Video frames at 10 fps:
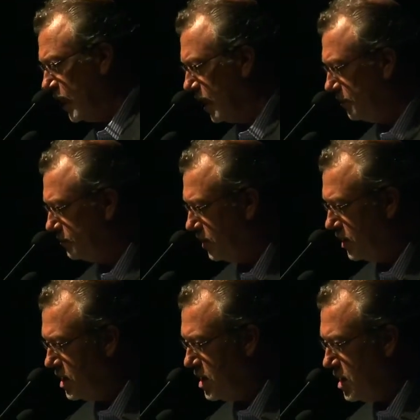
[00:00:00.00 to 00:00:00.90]

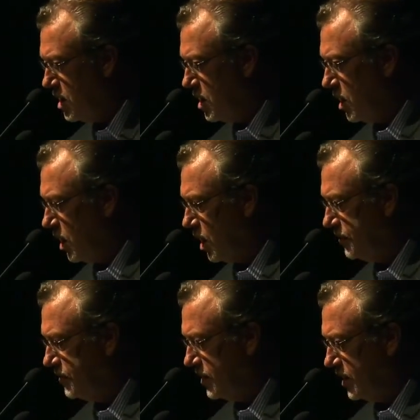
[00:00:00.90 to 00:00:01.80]

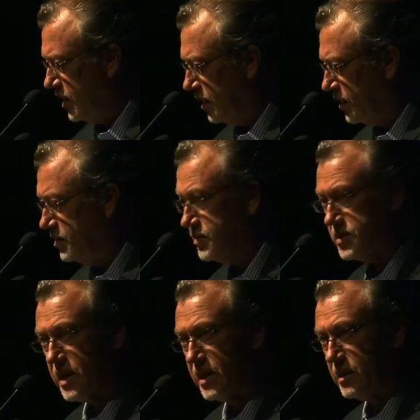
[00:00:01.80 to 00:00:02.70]
on the
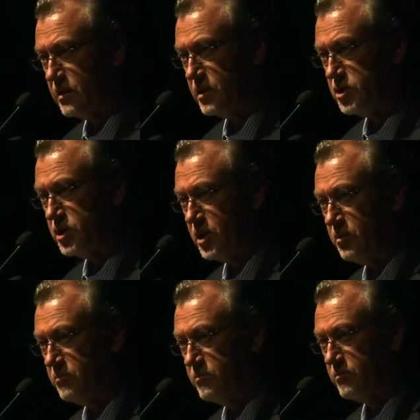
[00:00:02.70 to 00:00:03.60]
understanding that
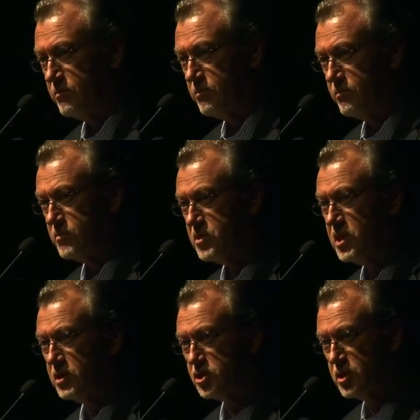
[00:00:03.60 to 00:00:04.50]
she
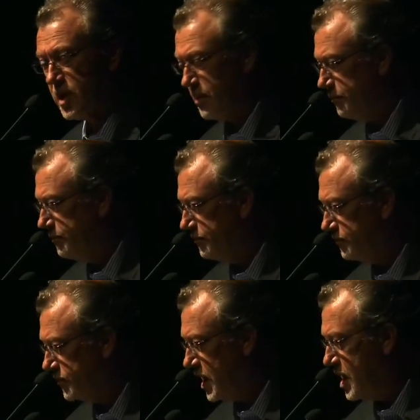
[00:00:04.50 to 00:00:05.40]
teach them
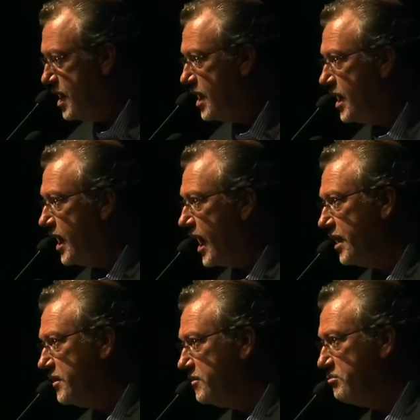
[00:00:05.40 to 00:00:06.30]

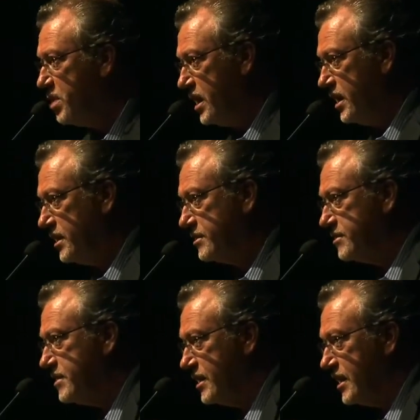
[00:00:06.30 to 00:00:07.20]
and be
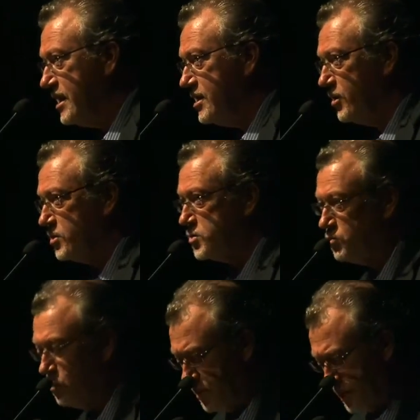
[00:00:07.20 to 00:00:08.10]

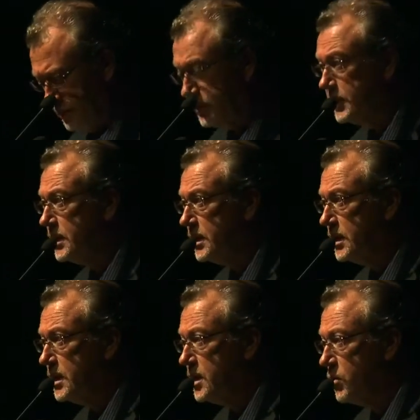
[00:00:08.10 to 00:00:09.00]
Tigrillo's woman,
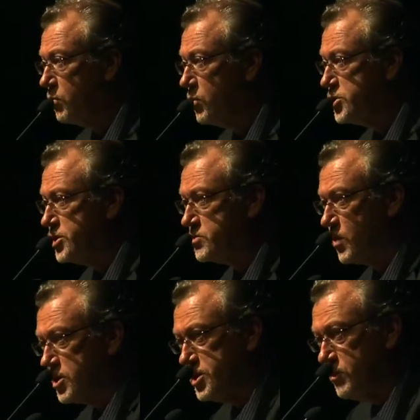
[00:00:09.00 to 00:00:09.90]
which is
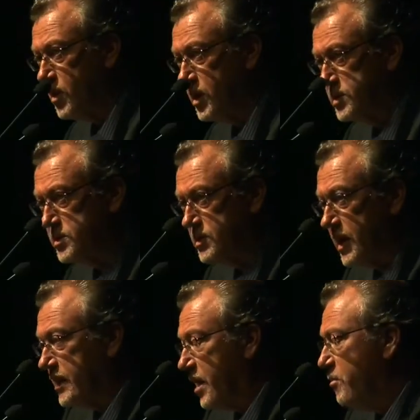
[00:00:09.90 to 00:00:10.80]
what she was
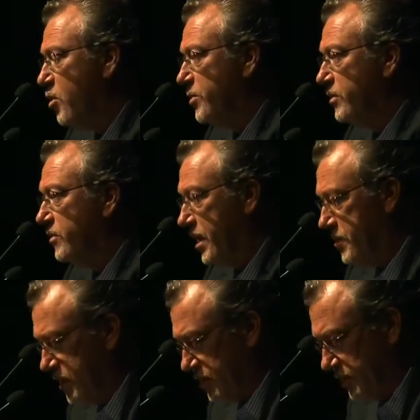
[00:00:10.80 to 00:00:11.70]
at that moment when I
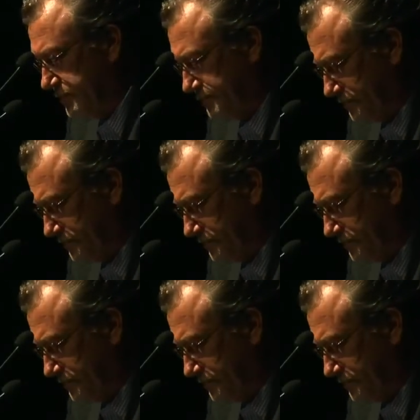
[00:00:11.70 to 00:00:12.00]
met her.